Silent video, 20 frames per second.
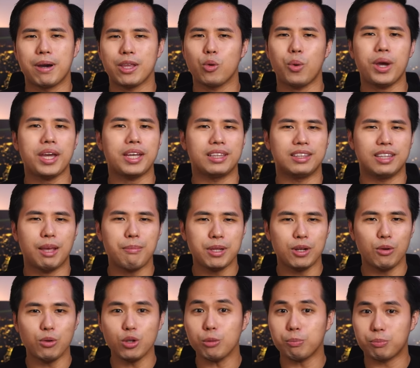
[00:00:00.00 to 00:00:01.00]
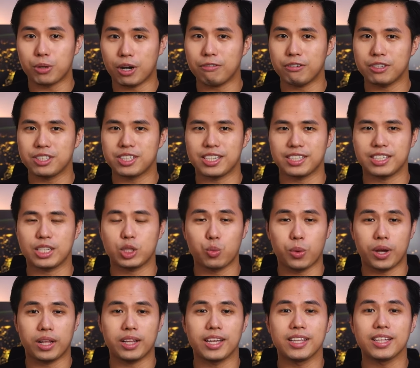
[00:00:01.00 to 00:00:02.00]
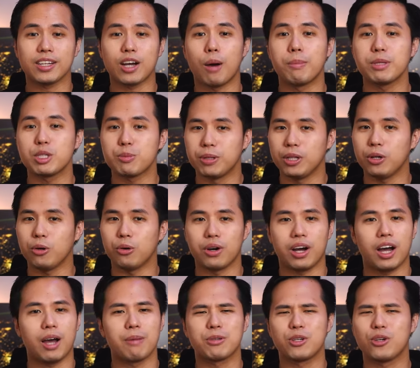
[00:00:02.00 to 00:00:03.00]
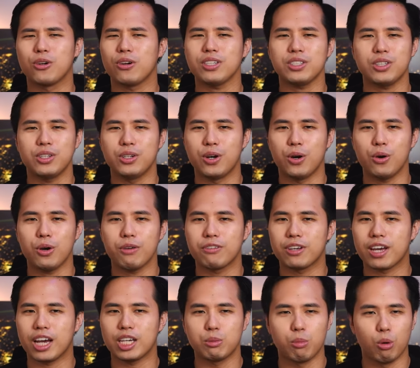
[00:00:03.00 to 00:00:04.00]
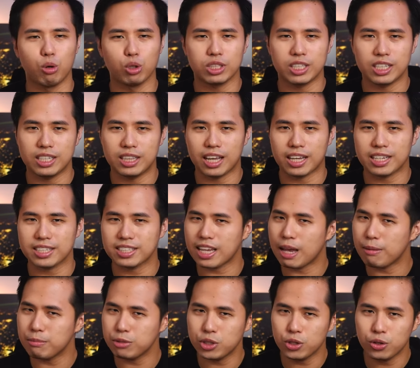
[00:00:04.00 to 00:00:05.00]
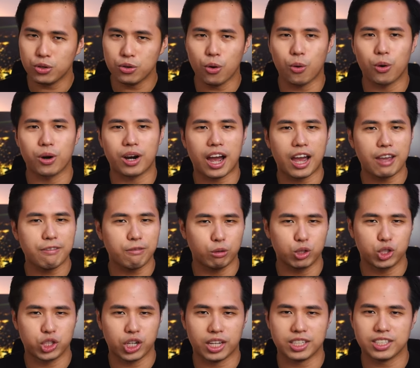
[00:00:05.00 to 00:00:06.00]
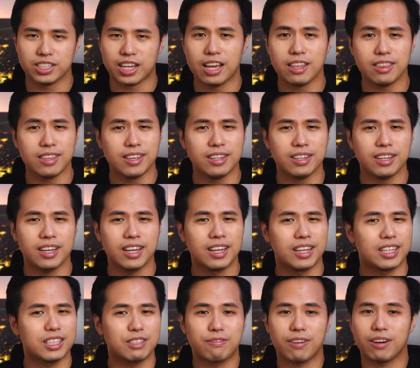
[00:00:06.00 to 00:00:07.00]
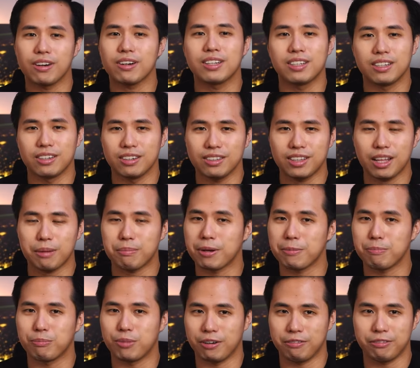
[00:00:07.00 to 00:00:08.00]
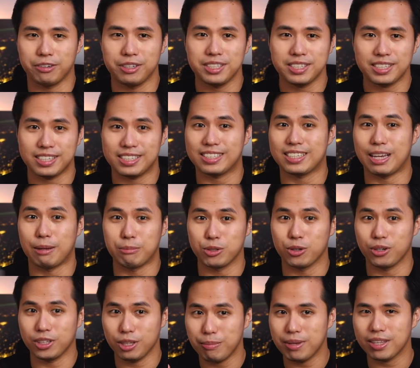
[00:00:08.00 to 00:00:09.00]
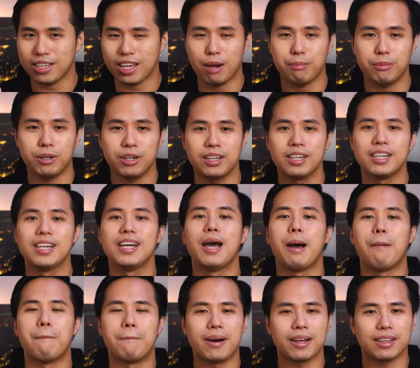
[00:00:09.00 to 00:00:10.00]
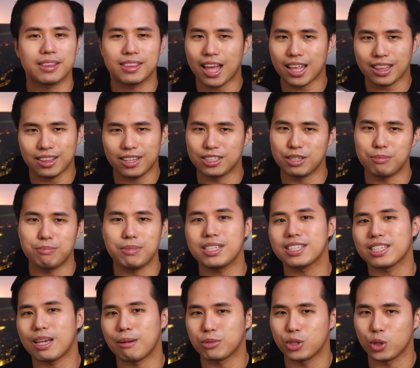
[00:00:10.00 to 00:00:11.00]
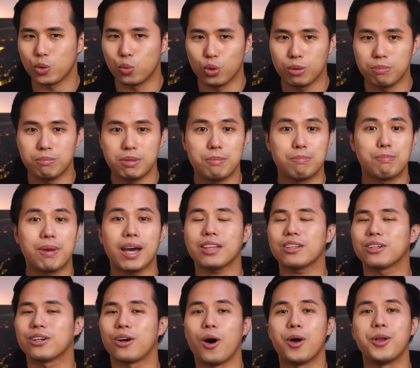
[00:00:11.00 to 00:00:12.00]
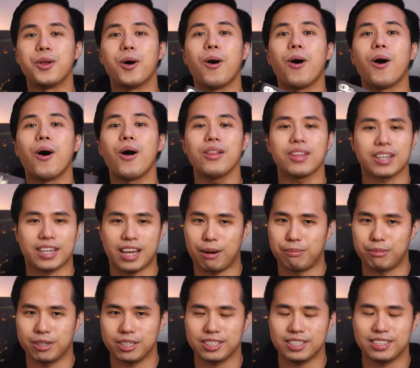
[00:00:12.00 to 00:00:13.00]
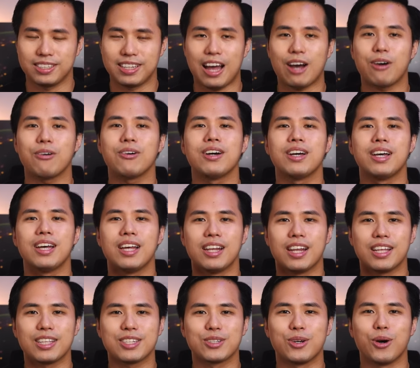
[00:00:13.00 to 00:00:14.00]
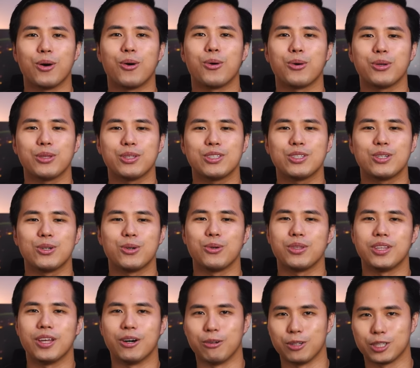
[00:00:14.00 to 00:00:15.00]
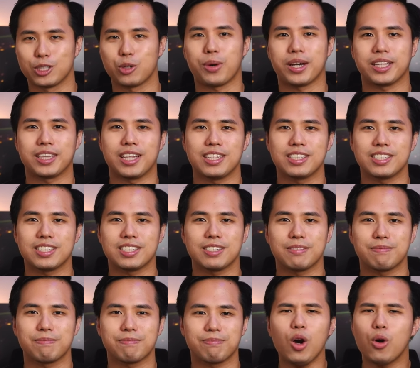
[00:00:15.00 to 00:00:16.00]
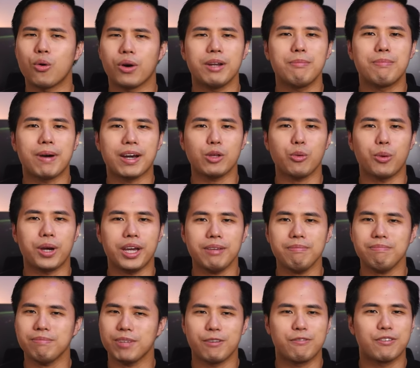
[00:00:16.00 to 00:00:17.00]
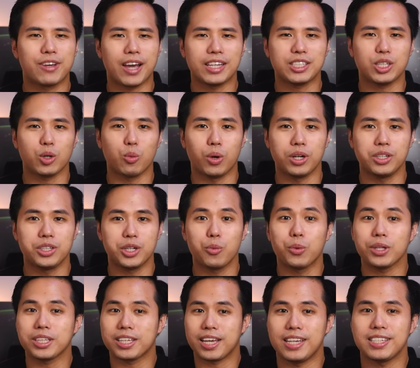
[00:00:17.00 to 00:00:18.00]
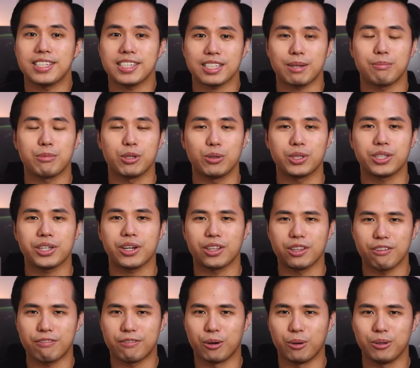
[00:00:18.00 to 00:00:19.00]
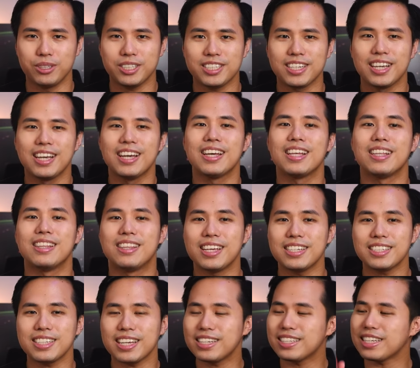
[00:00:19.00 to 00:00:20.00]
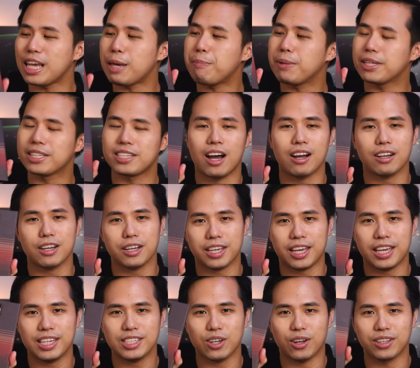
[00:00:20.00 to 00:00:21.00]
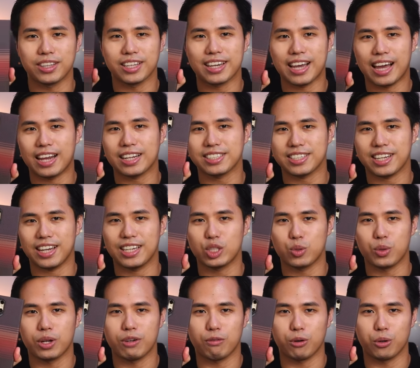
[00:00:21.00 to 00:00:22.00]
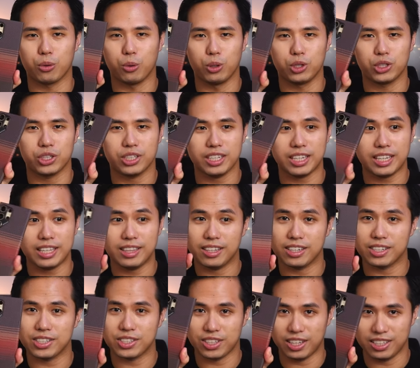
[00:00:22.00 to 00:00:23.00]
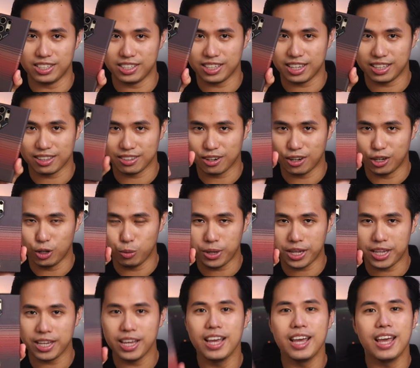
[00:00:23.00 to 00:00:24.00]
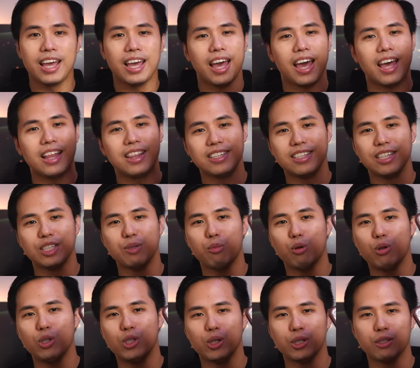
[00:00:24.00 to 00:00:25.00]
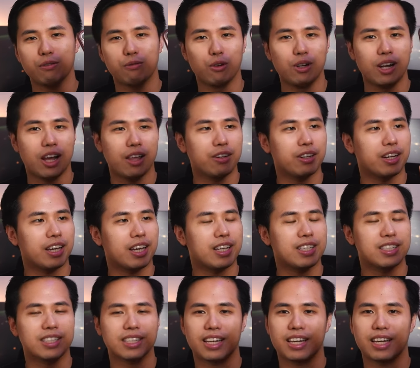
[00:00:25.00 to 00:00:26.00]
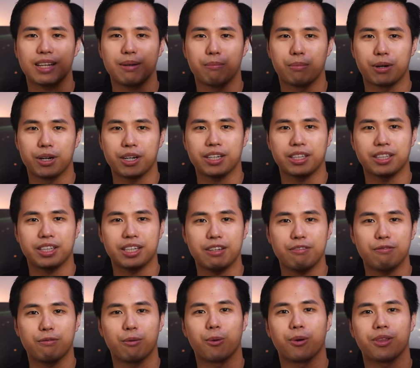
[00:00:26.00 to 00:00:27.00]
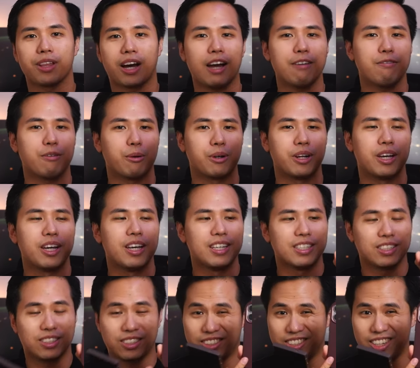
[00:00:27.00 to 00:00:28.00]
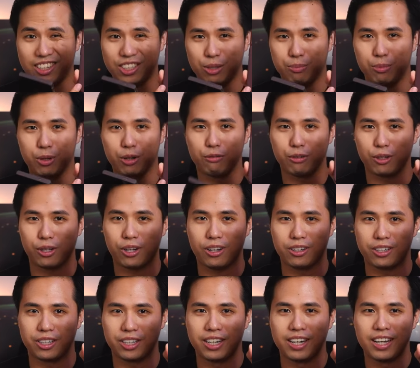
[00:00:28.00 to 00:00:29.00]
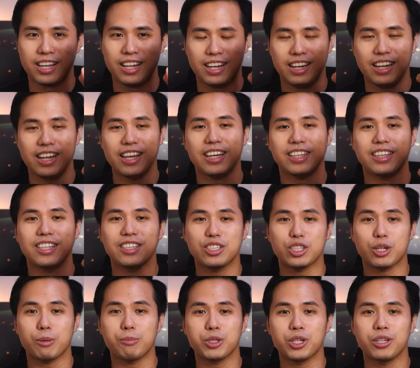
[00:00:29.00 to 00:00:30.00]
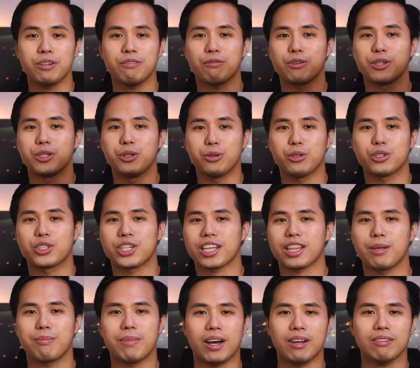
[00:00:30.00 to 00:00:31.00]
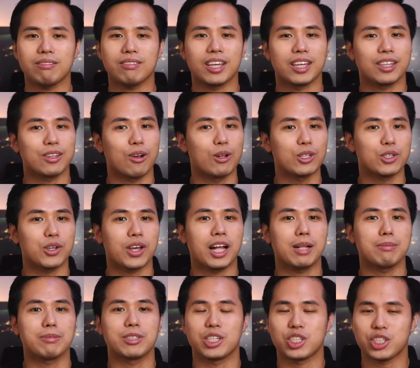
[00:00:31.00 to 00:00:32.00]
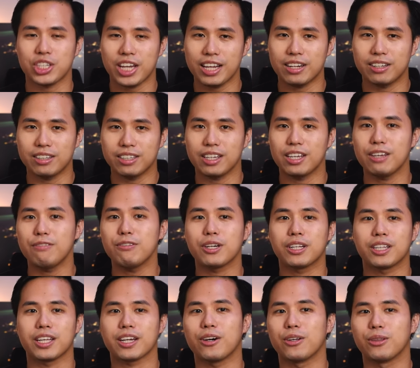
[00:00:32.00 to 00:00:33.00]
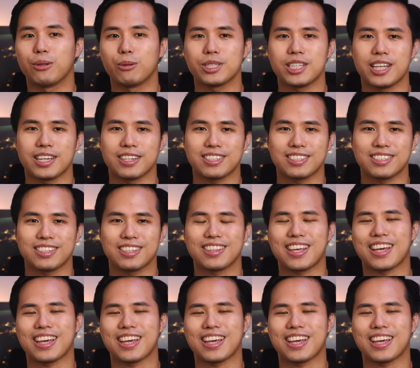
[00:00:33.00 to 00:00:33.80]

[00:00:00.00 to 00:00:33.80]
By the way, let me know your preferences as well in the comments below. I'm curious to know if you guys mostly like Samsung or iPhone shots. I think it's very clear that my preference is Samsung on the main camera, but that doesn't mean Samsung would be better on all the cameras. Now, let's go to the ultra-wide lens. Oh, and by the way, if you guys are wondering cases I'm using on the phones, this is a Pitaka case on the Galaxy S24 Ultra in their sunset colorway, and this is Mujo's full leather case in burgundy for the iPhone. Such a beautiful color. Link in the description for you to check them out. It also helps the channel if you click on those links.